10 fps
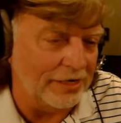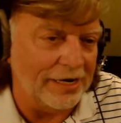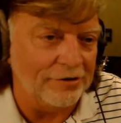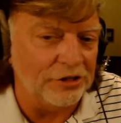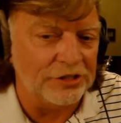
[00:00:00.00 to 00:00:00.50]
And
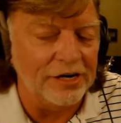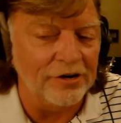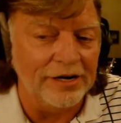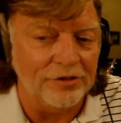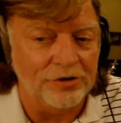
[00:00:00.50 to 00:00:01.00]
I just
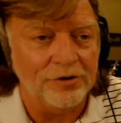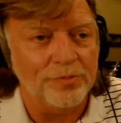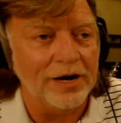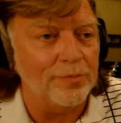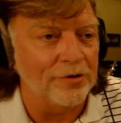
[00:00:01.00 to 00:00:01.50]
hearing it through a
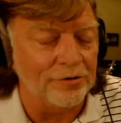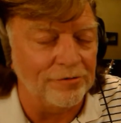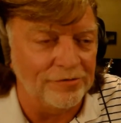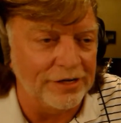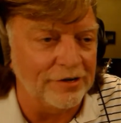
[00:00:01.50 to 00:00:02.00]
proper old
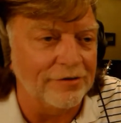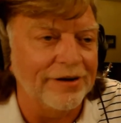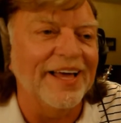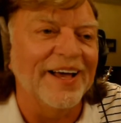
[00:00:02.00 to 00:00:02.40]
Fender, I went,